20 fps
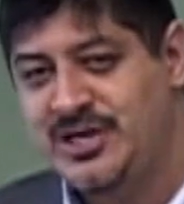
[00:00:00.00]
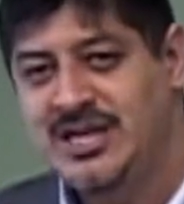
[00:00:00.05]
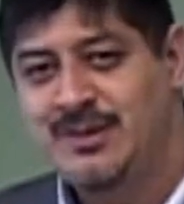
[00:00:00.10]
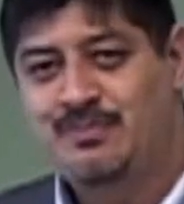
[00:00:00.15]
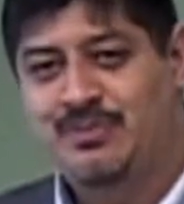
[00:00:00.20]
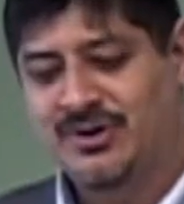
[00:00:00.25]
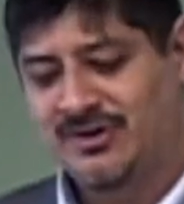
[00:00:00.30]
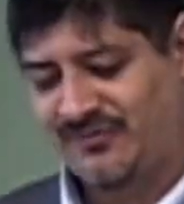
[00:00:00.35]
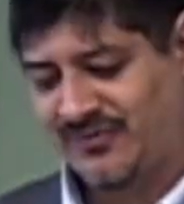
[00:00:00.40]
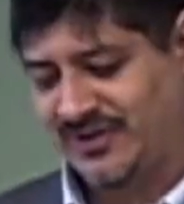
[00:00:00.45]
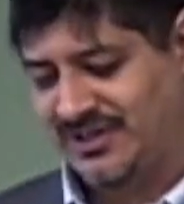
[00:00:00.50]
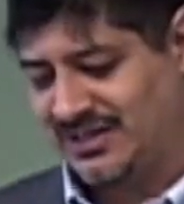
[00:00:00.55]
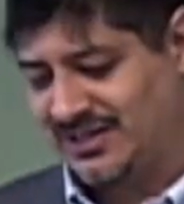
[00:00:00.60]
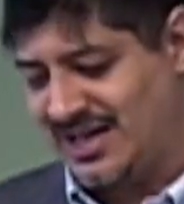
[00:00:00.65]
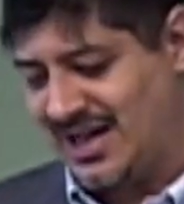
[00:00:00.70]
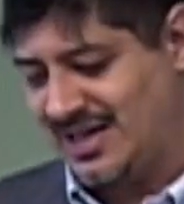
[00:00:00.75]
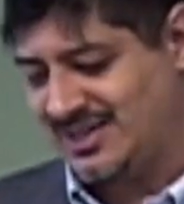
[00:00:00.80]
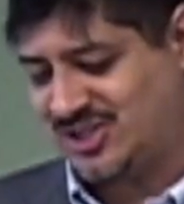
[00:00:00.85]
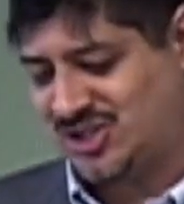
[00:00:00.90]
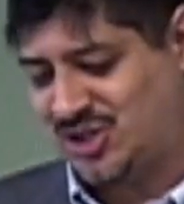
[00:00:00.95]
people for the
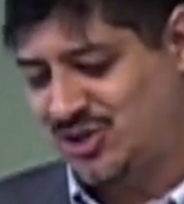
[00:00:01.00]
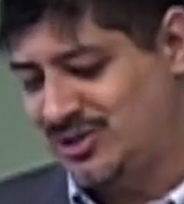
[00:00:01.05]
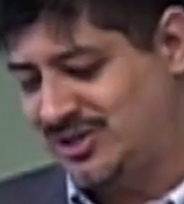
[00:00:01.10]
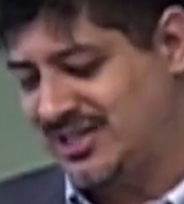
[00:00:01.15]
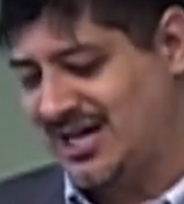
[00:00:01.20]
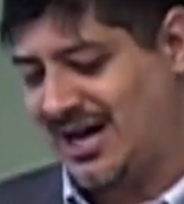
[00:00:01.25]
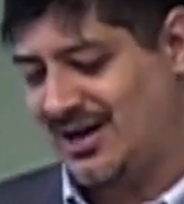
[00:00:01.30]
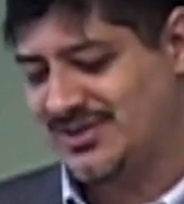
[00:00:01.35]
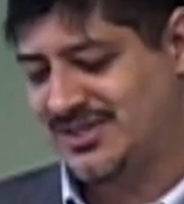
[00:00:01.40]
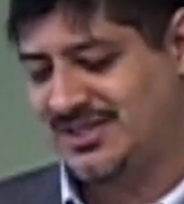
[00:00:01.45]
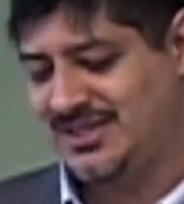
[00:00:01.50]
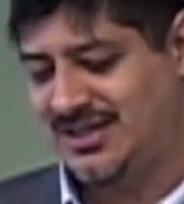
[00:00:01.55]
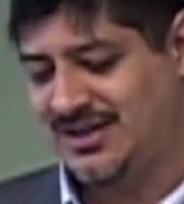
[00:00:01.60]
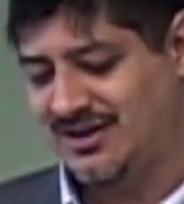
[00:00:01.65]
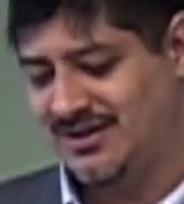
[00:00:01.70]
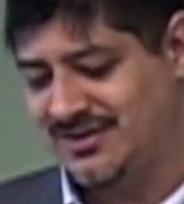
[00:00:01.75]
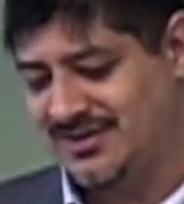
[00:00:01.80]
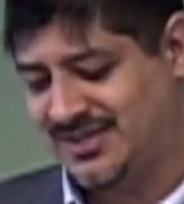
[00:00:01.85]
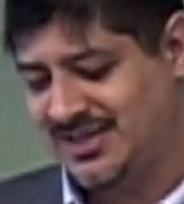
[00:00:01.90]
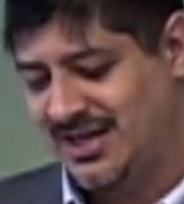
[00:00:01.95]
last 2,000
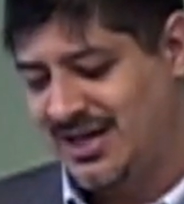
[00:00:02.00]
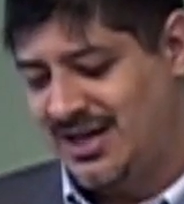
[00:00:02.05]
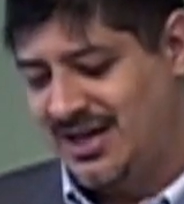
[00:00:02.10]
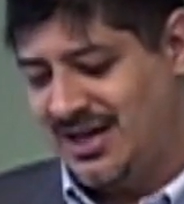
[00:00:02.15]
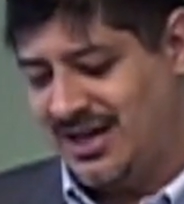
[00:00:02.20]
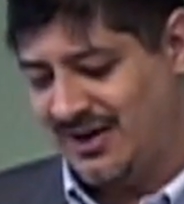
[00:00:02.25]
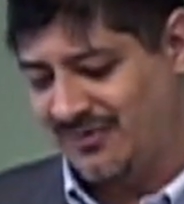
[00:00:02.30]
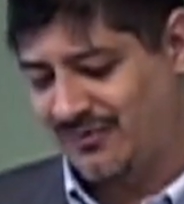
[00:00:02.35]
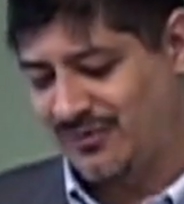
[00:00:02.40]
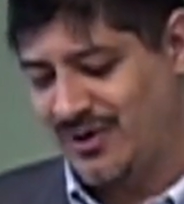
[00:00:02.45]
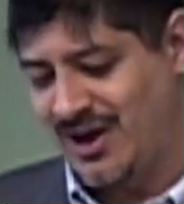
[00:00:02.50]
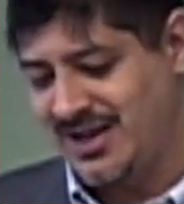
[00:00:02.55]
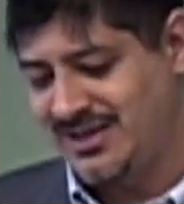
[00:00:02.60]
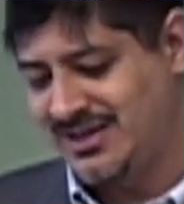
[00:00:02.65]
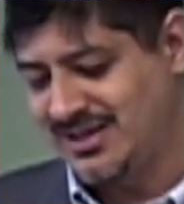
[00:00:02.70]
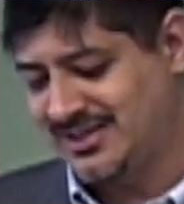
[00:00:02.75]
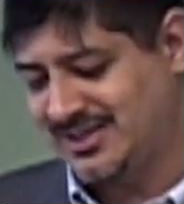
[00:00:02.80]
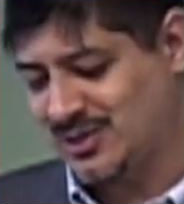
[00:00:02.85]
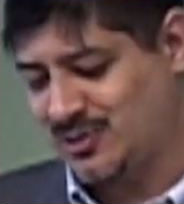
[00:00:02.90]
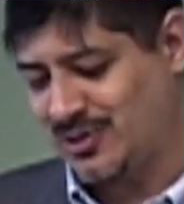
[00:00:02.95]
years have read
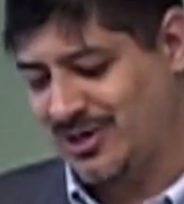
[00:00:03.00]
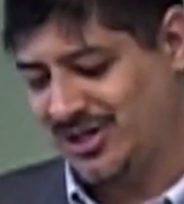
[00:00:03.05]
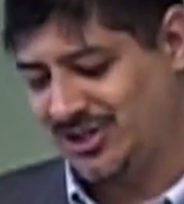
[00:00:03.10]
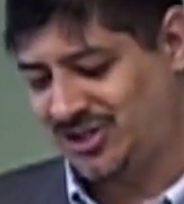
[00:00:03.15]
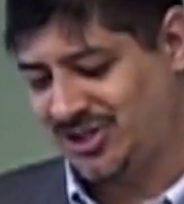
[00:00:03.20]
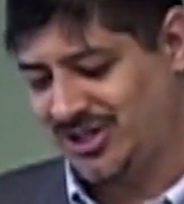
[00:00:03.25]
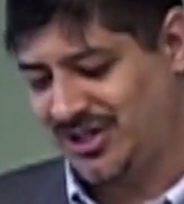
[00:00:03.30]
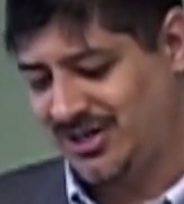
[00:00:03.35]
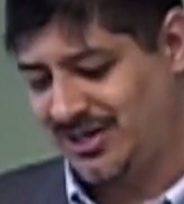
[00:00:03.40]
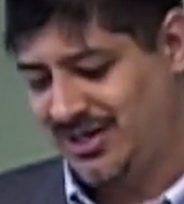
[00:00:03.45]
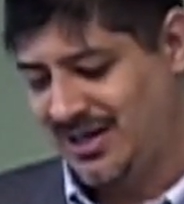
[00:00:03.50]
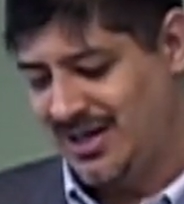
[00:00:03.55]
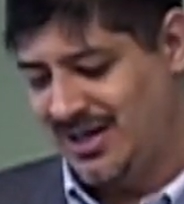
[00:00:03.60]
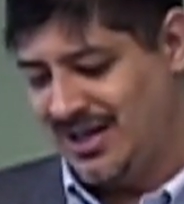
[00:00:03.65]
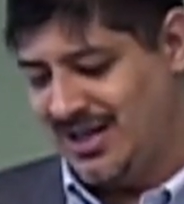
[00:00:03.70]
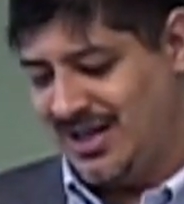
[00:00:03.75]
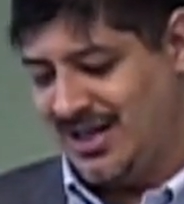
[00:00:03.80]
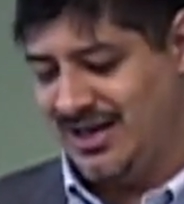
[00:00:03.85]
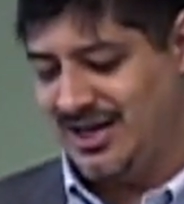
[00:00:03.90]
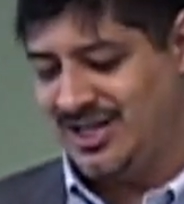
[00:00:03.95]
this question
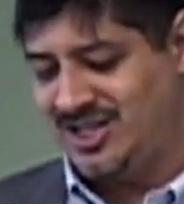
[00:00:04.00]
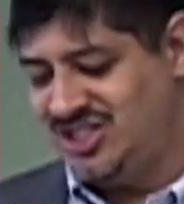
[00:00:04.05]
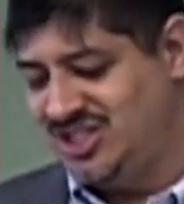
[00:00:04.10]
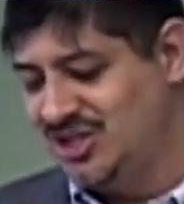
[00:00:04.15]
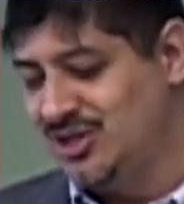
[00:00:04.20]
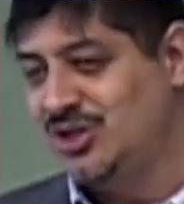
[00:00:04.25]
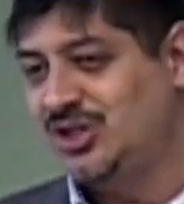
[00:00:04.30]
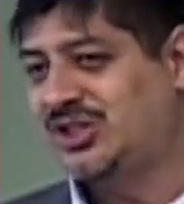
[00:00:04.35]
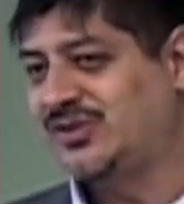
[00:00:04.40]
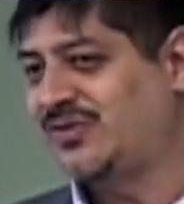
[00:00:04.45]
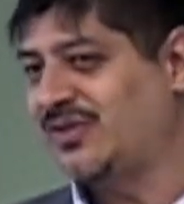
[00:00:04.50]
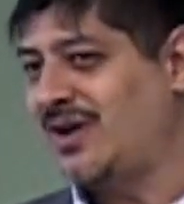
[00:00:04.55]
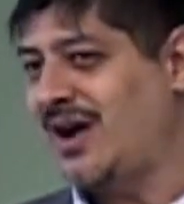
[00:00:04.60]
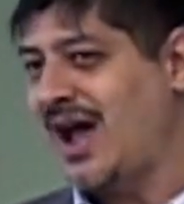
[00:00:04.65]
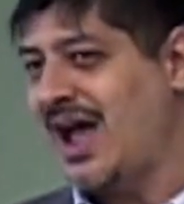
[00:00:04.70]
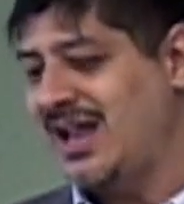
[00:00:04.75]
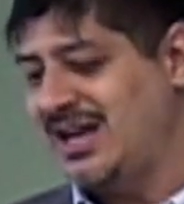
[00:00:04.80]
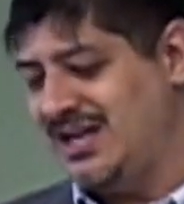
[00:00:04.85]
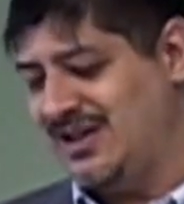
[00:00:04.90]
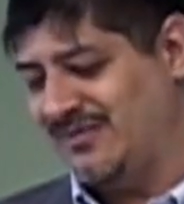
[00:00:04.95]
in a huge
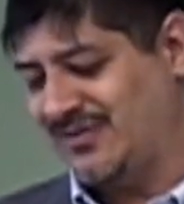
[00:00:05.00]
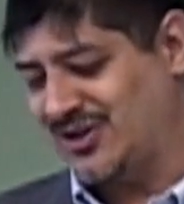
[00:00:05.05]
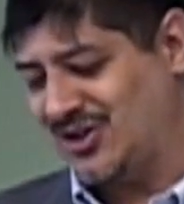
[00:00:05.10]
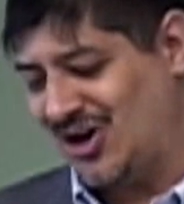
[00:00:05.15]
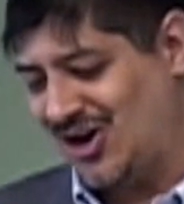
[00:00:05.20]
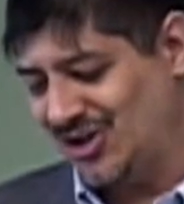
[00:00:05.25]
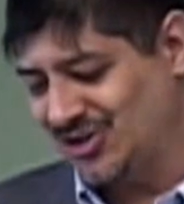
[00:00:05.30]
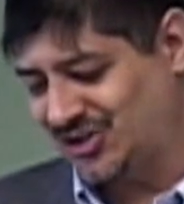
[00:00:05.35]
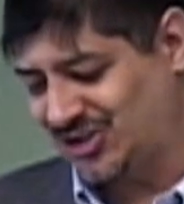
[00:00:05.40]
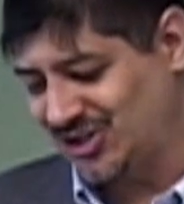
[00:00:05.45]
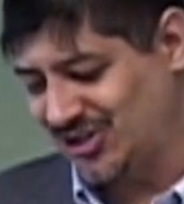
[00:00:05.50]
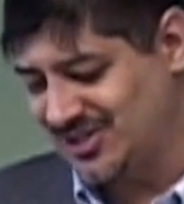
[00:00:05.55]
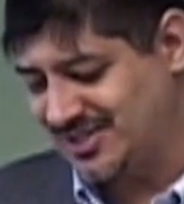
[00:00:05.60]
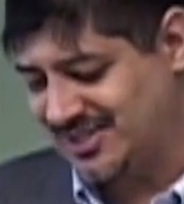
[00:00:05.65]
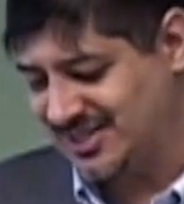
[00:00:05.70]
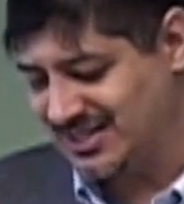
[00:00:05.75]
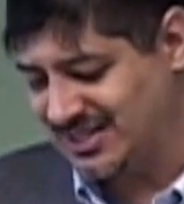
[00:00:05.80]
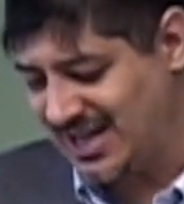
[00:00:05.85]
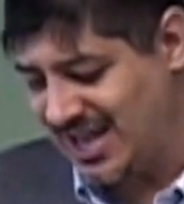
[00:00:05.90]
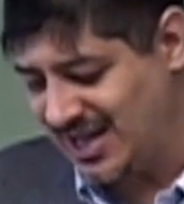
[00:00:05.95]
variety of cultures
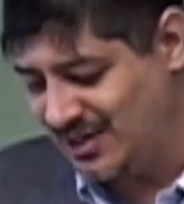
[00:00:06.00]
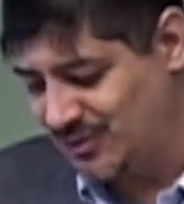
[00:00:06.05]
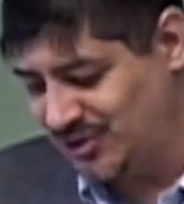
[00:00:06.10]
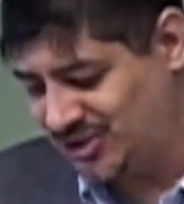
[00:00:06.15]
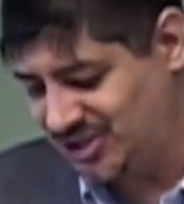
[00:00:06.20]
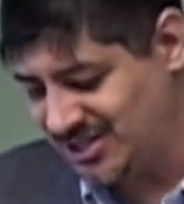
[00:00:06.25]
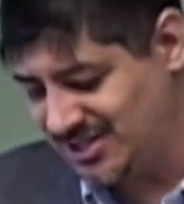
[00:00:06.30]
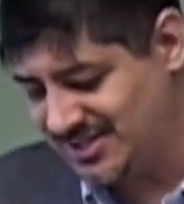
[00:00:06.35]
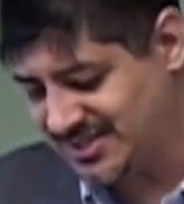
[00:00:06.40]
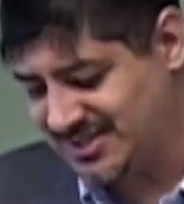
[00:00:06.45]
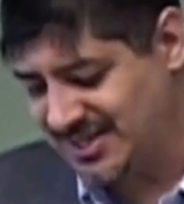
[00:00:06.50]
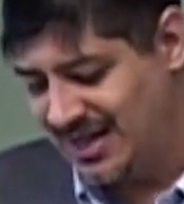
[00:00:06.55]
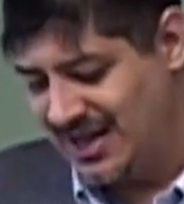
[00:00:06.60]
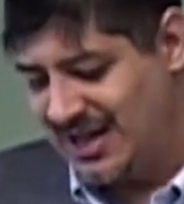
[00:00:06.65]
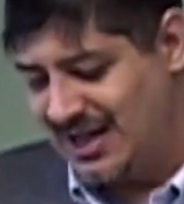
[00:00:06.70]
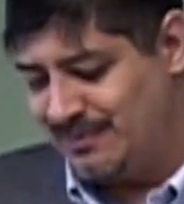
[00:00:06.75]
and languages.